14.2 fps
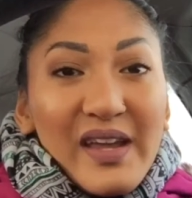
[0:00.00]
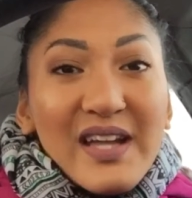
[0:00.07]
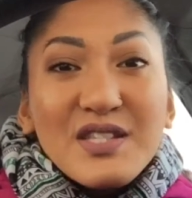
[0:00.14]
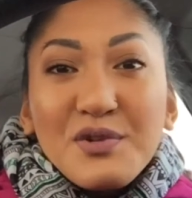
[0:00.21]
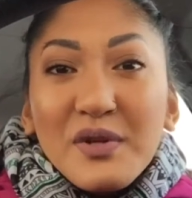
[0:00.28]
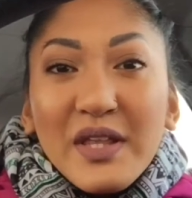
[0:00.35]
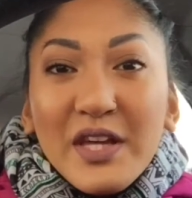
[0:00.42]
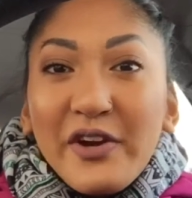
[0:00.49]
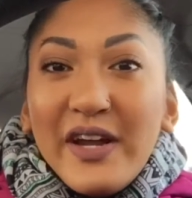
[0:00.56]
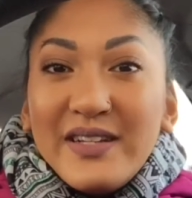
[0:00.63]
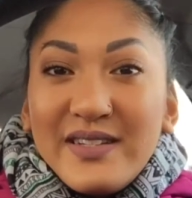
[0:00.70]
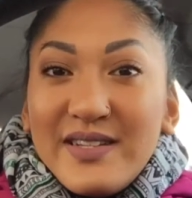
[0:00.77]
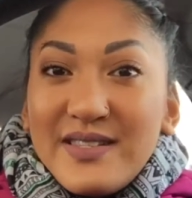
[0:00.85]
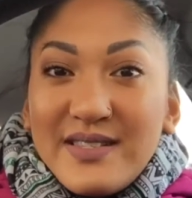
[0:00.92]
it's really
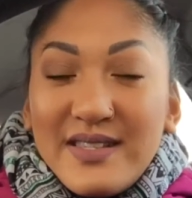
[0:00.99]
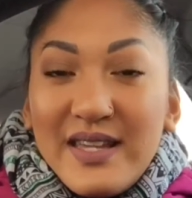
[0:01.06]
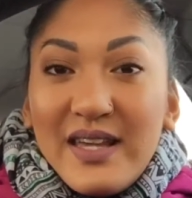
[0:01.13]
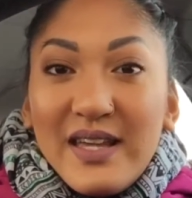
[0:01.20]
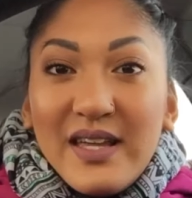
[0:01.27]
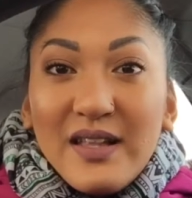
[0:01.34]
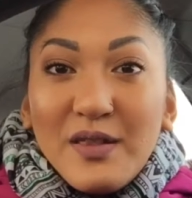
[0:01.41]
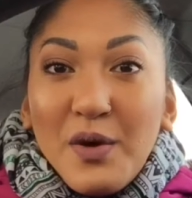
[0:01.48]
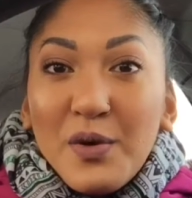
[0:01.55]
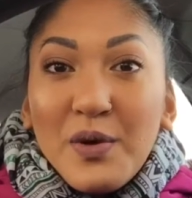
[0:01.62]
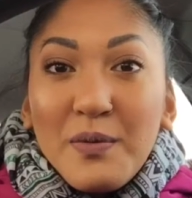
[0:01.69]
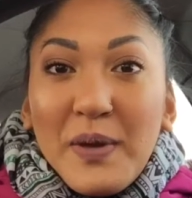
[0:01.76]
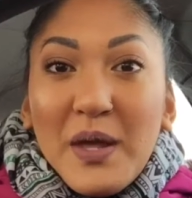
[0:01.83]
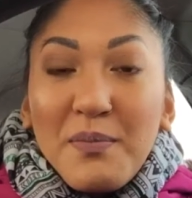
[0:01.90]
great to see
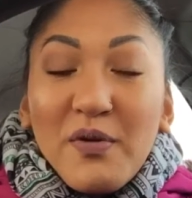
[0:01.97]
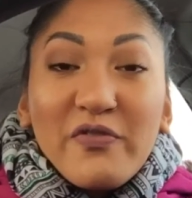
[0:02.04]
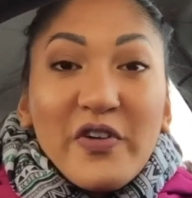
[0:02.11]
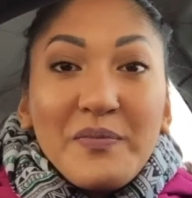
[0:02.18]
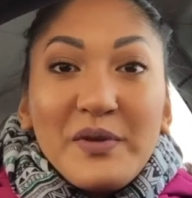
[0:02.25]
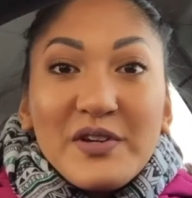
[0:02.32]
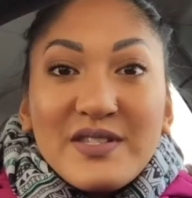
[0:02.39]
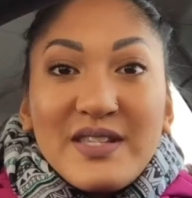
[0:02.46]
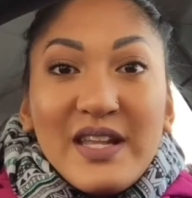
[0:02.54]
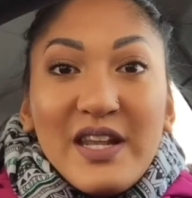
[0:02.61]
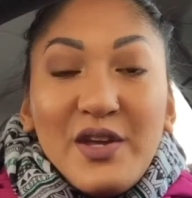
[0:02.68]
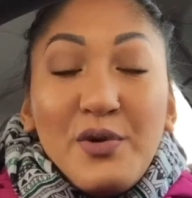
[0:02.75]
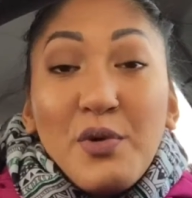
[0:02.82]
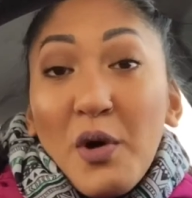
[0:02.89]
local people from your
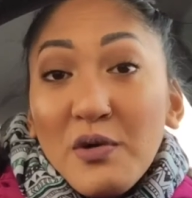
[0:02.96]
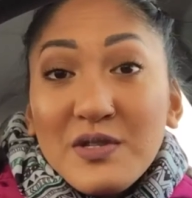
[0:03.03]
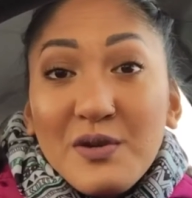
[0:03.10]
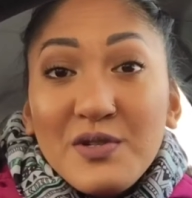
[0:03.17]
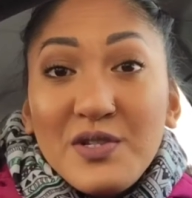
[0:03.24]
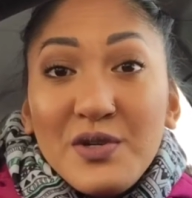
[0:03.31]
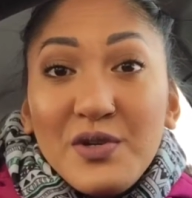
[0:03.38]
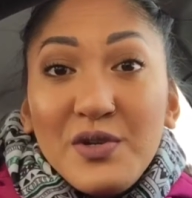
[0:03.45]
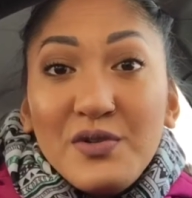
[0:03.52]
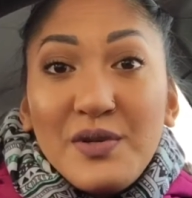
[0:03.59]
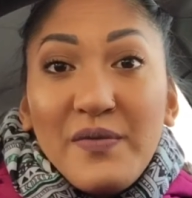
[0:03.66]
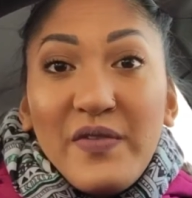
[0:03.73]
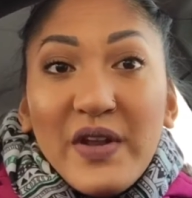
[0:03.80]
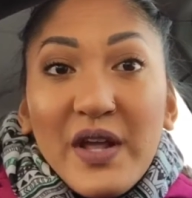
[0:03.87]
city who also do
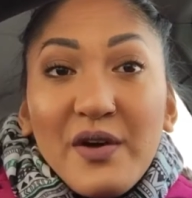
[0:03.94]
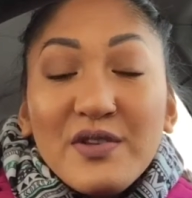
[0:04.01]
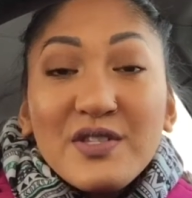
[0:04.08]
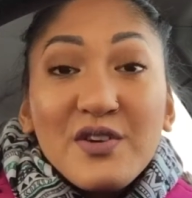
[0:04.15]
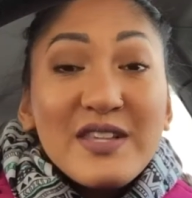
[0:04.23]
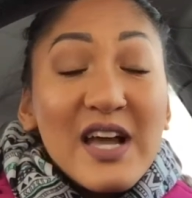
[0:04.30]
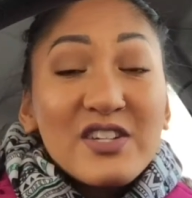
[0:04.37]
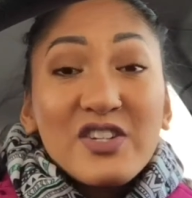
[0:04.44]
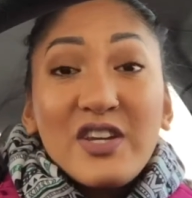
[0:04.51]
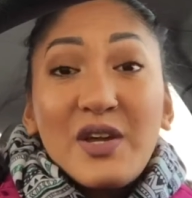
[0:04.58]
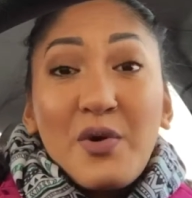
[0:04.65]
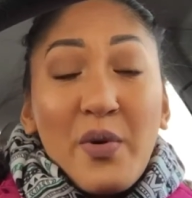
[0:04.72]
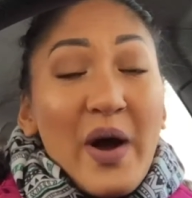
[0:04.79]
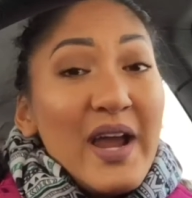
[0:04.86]
YouTube videos. There's actually
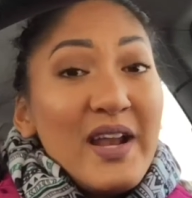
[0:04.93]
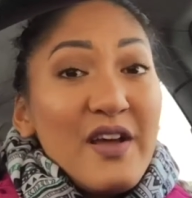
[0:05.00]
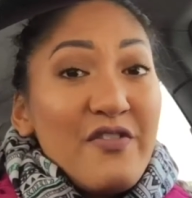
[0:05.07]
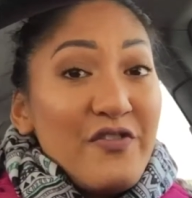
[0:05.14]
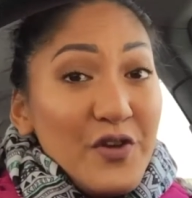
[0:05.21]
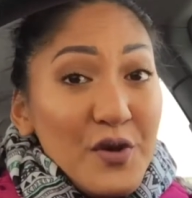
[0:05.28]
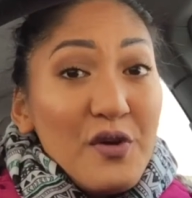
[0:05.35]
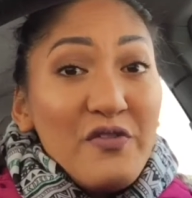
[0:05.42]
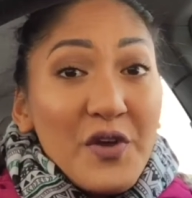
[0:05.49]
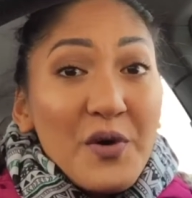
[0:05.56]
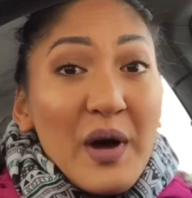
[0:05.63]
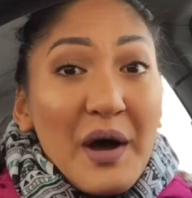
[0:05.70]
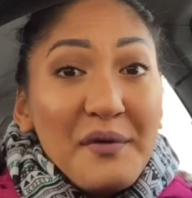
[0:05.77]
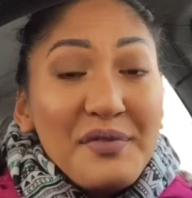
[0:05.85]
quite a few of
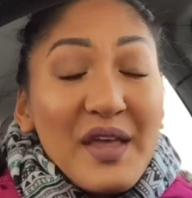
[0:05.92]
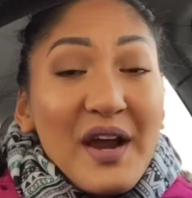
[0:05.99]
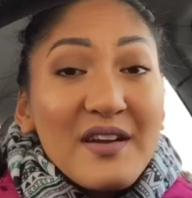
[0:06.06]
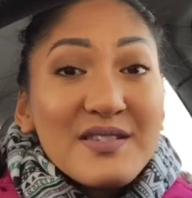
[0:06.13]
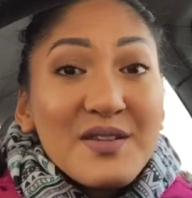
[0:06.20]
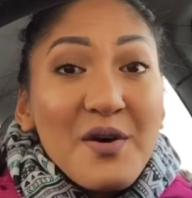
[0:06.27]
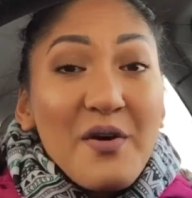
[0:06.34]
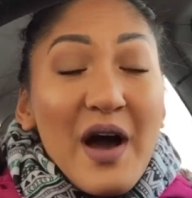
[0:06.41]
you out there, so